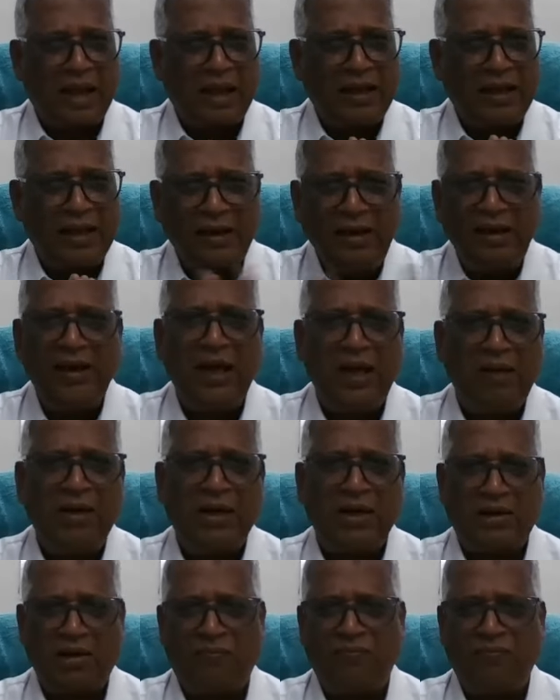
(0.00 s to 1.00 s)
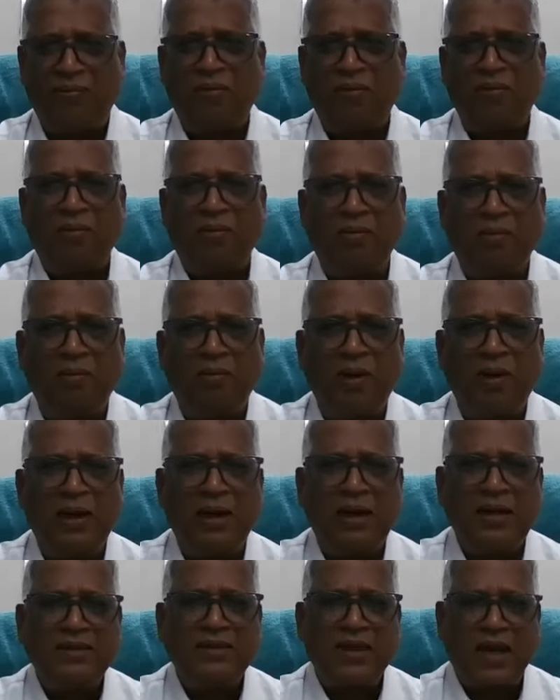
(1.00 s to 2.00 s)
any element of
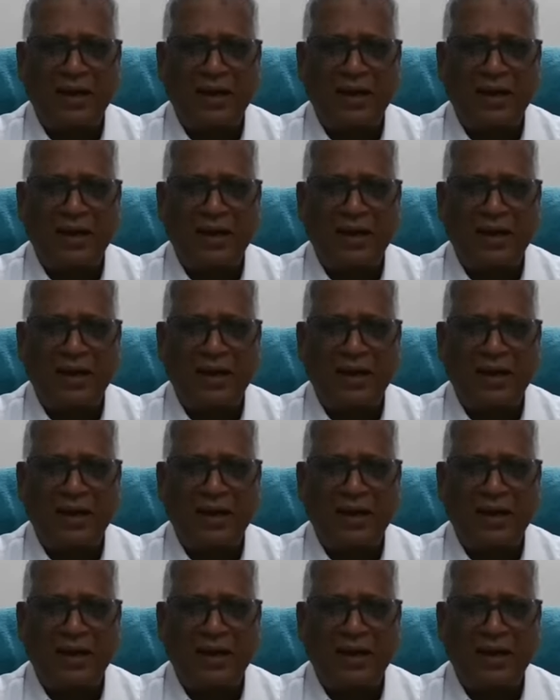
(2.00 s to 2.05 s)
violence